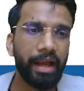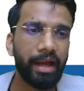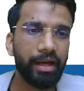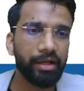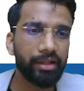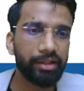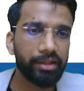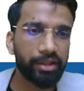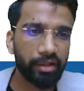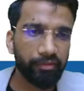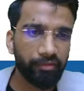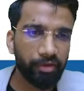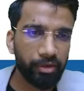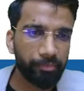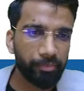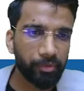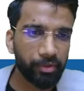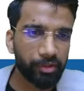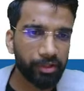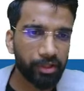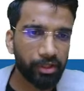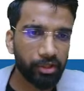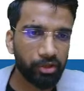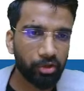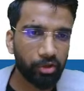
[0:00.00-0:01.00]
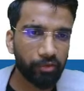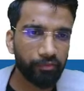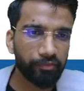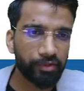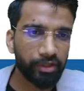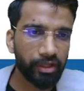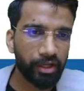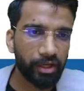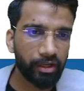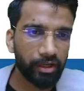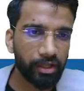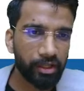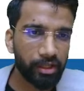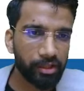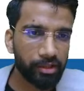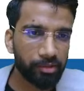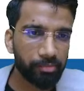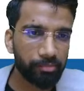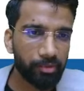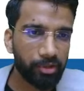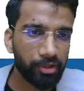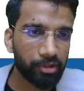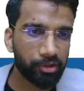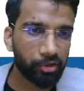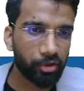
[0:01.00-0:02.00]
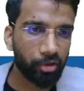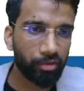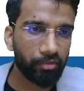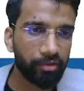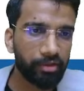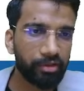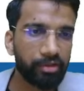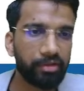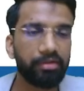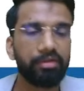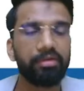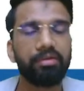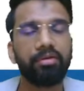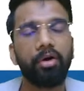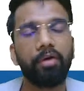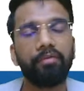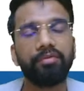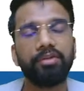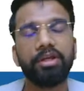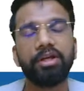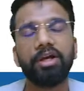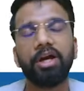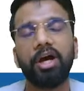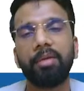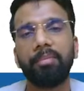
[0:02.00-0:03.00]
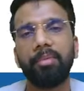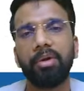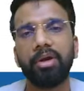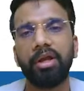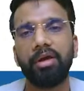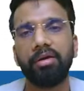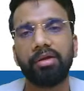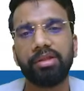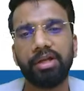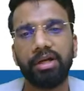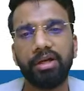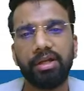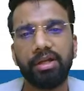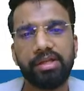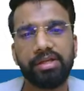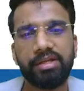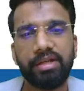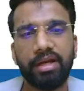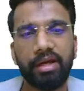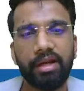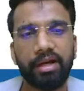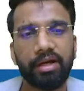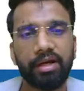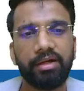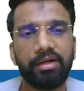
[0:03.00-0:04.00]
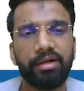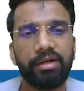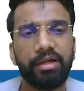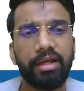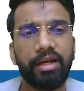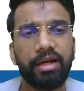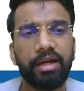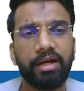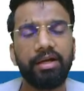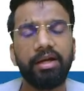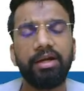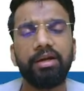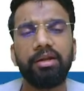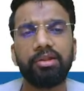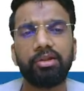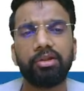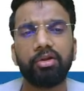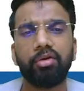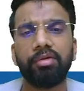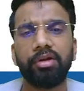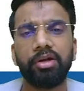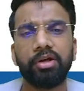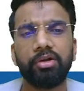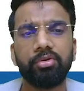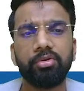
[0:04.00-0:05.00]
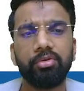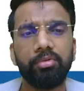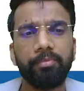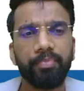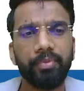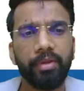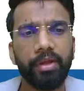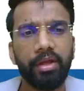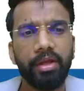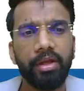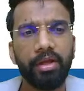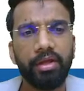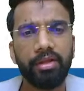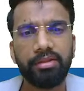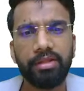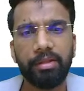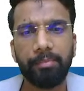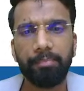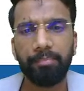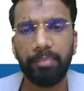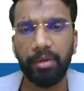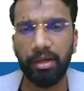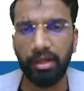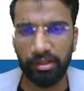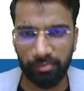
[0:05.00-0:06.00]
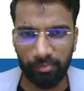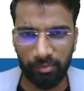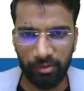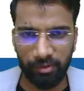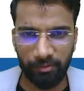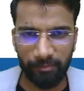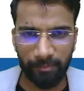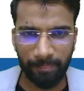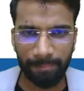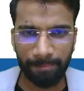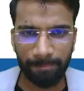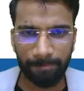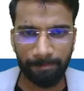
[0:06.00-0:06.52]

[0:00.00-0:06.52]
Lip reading: and 7% of that is dissolved, of the carbon dioxide is directly dissolved into the plasma.